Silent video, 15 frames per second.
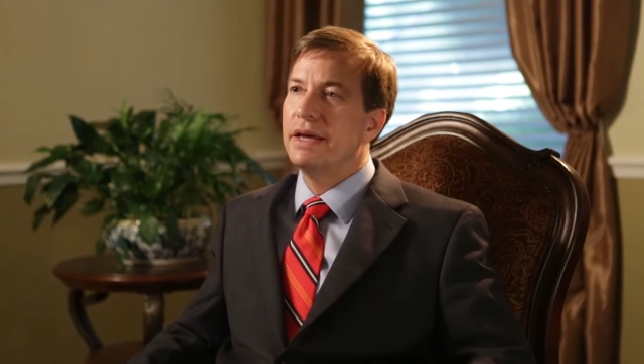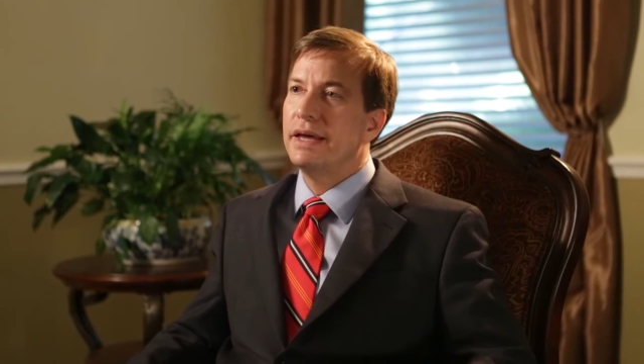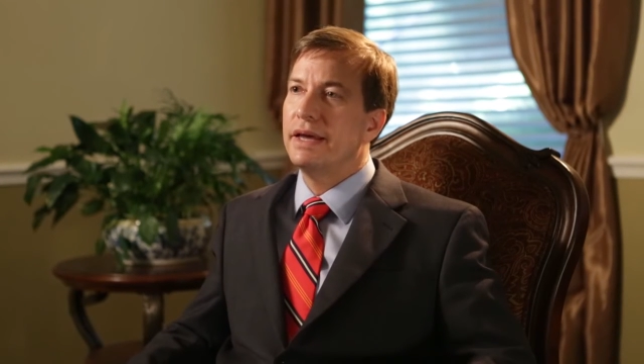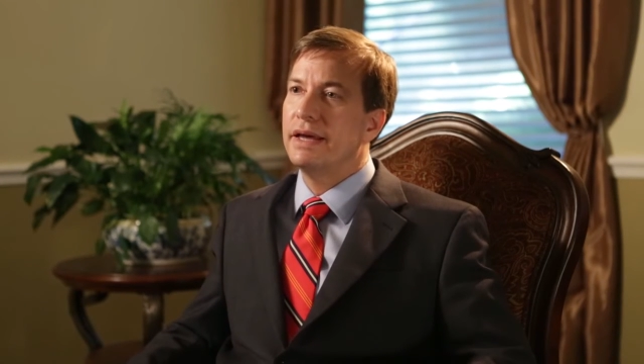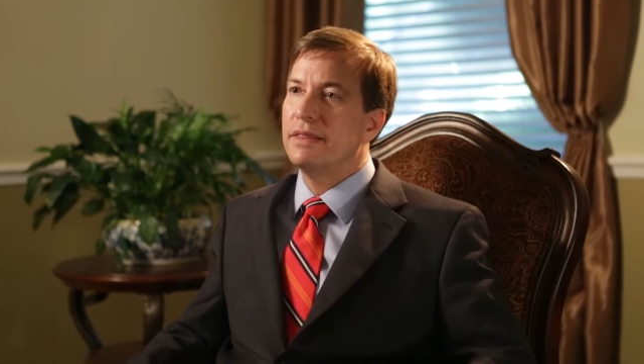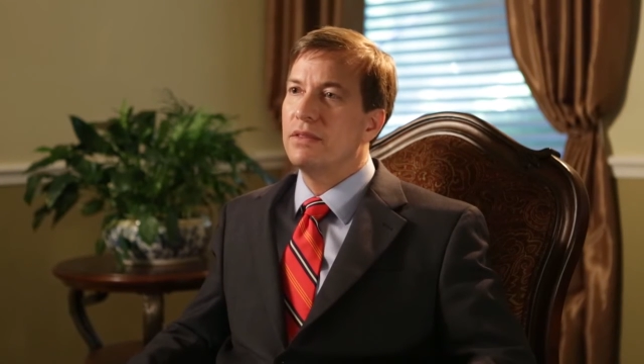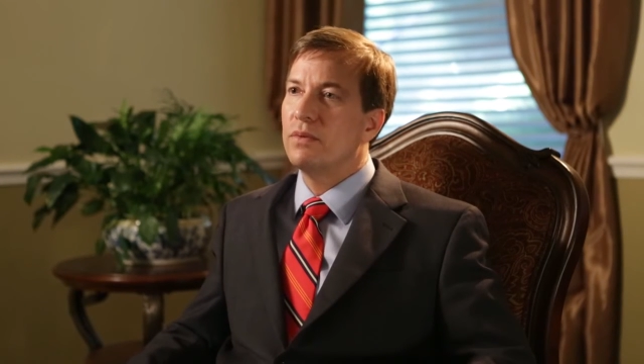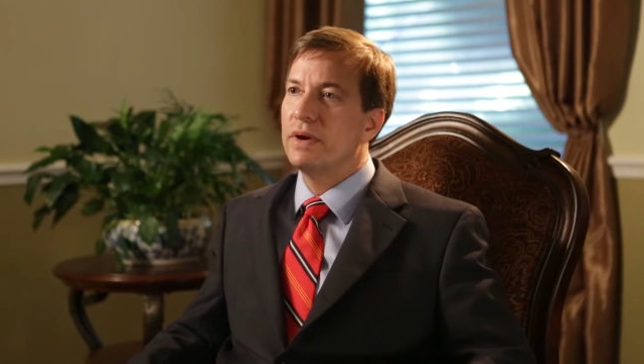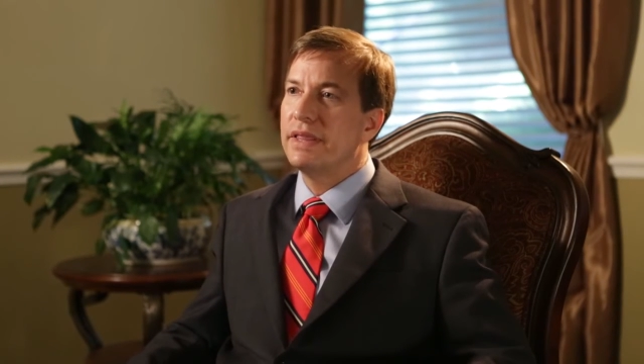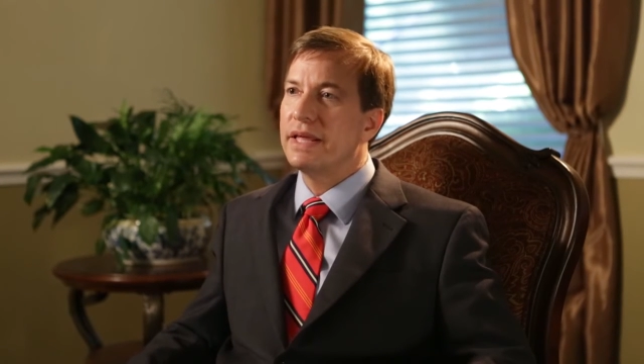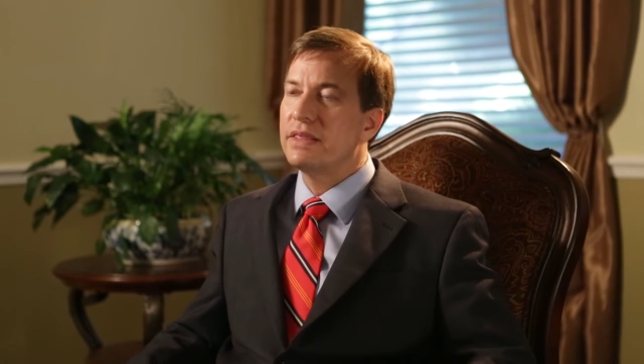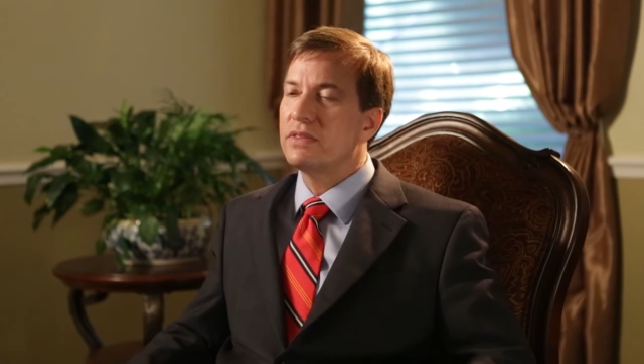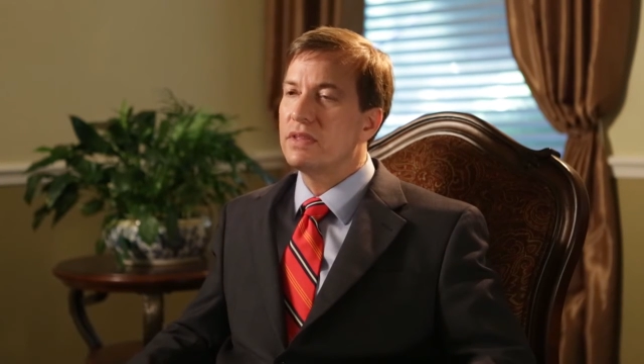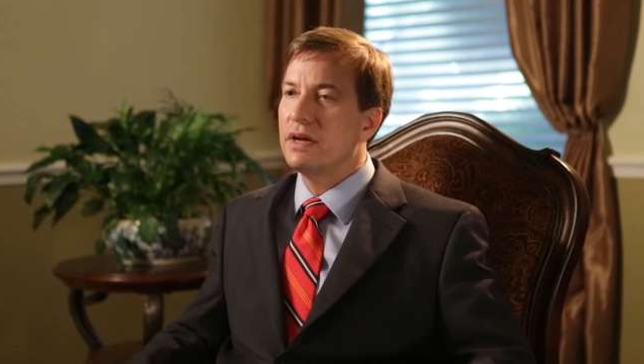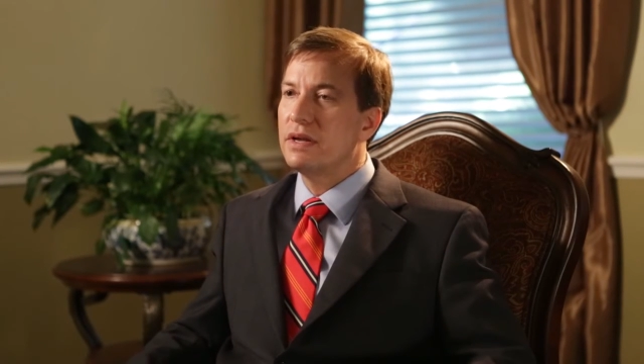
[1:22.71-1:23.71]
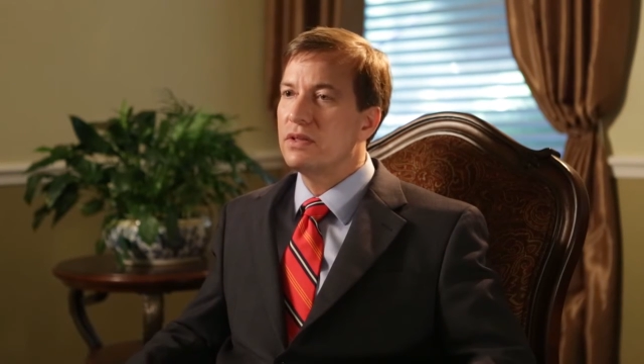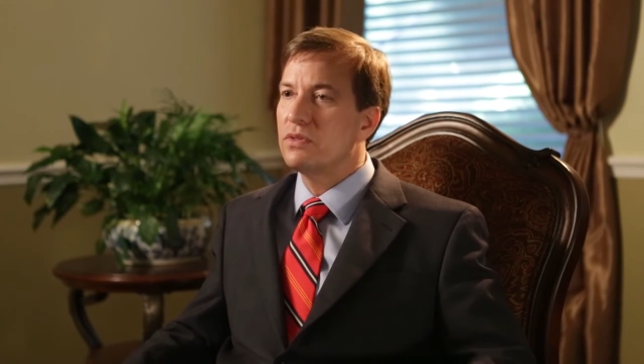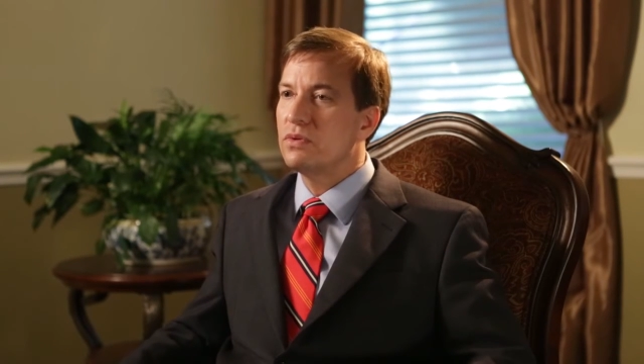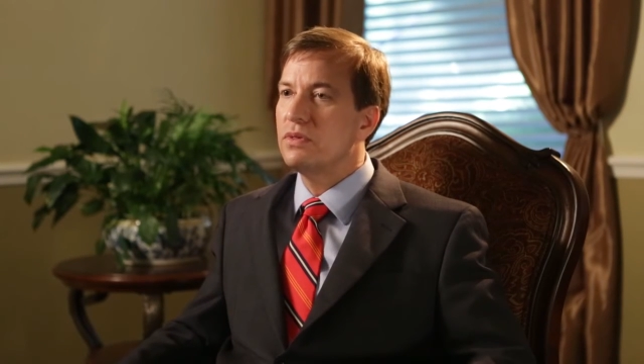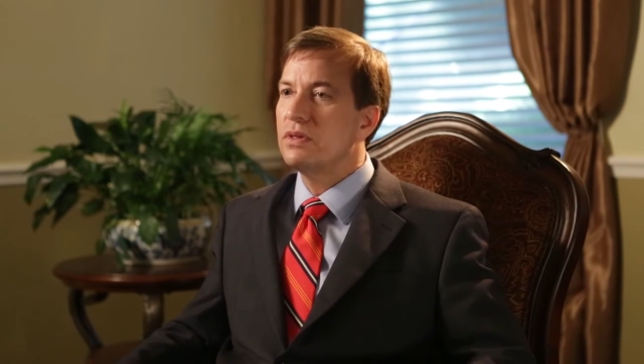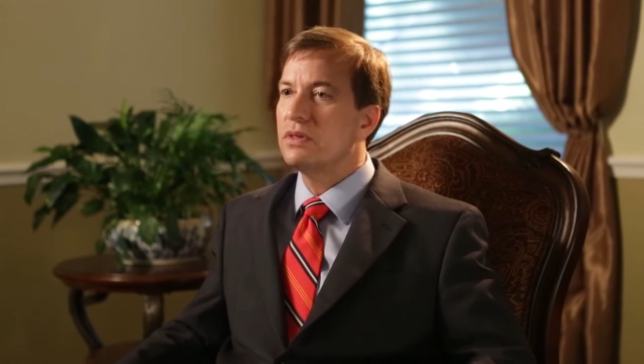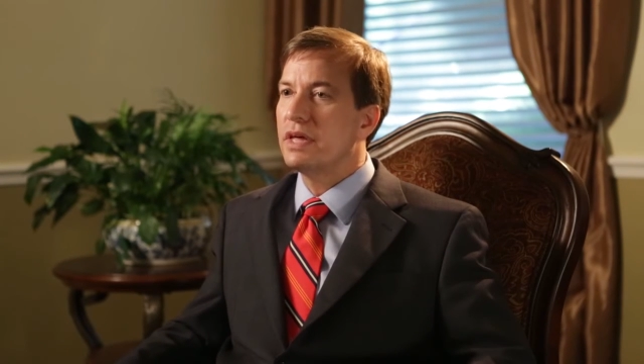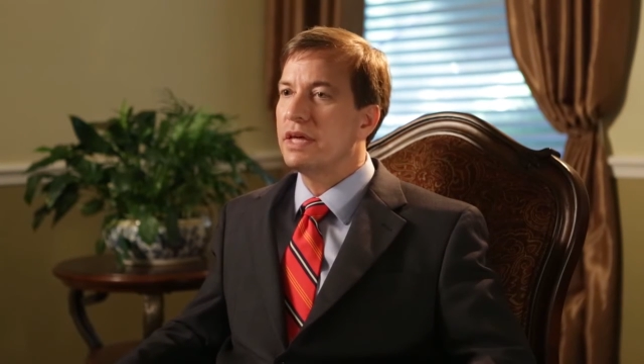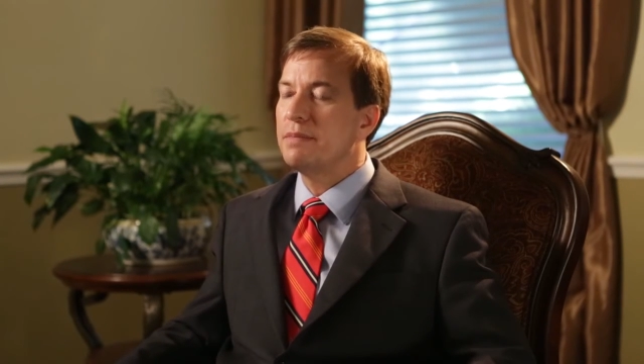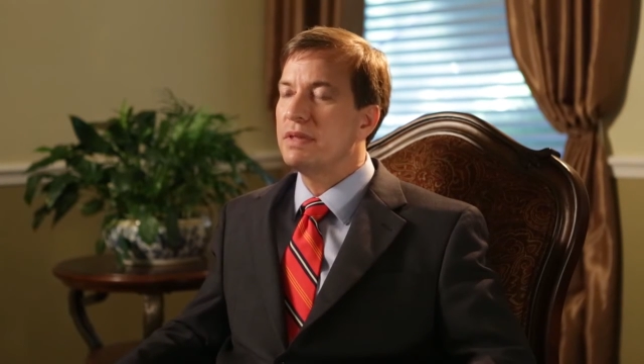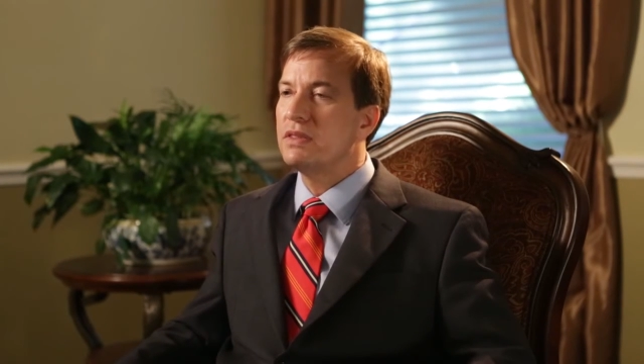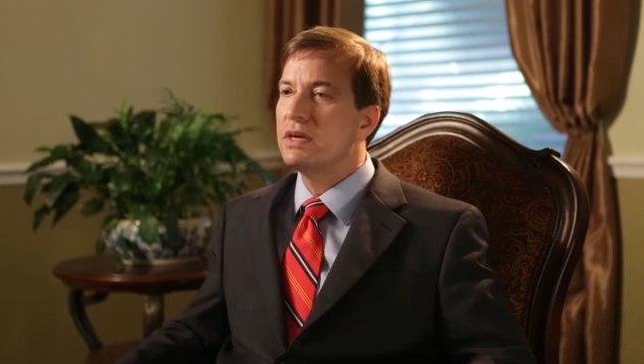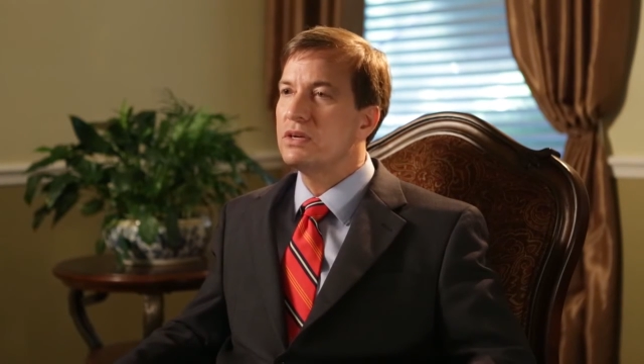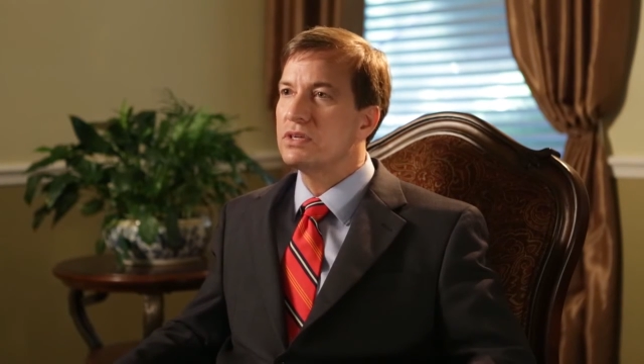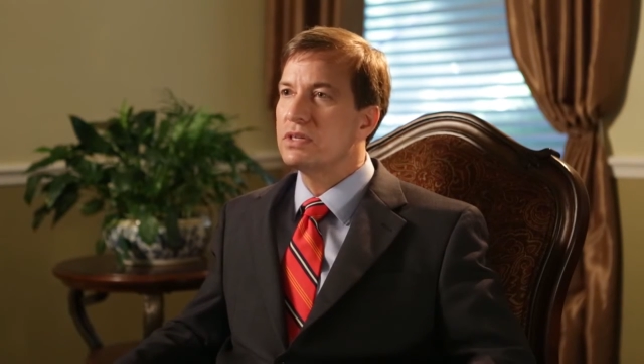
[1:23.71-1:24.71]
And the way that's done is through the same
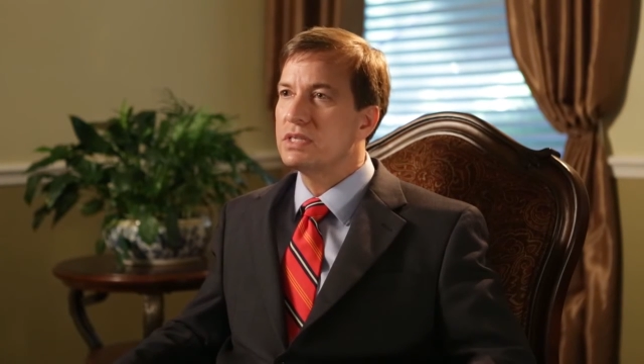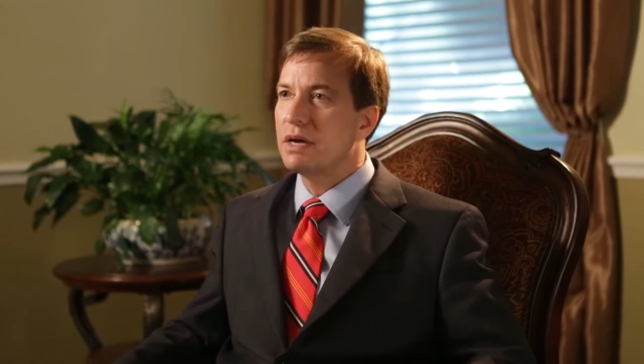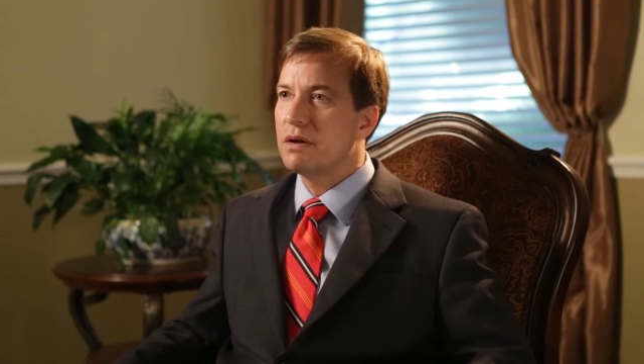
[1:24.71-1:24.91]
incisions.